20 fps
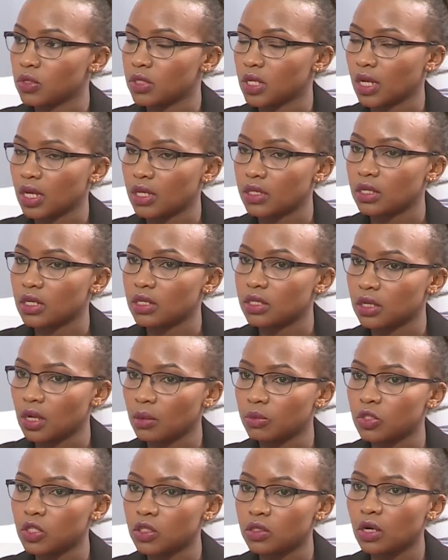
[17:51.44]
like I said, some
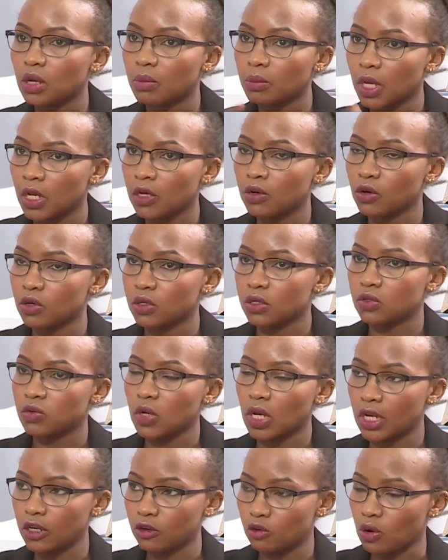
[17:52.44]
children may not
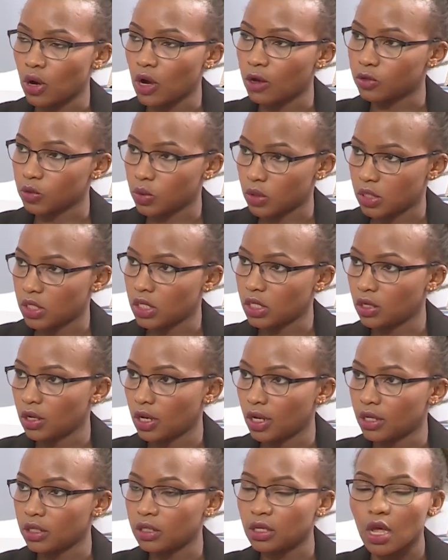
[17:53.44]
really know how to
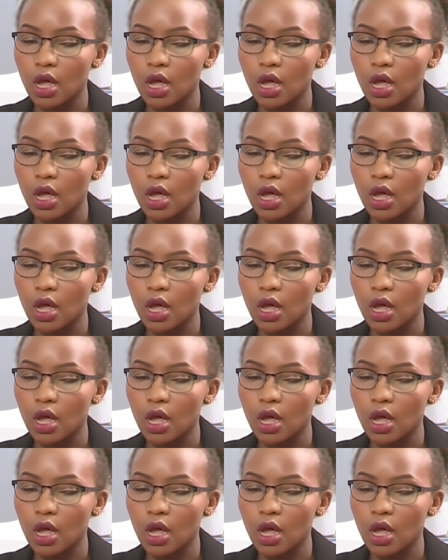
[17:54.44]
articulate,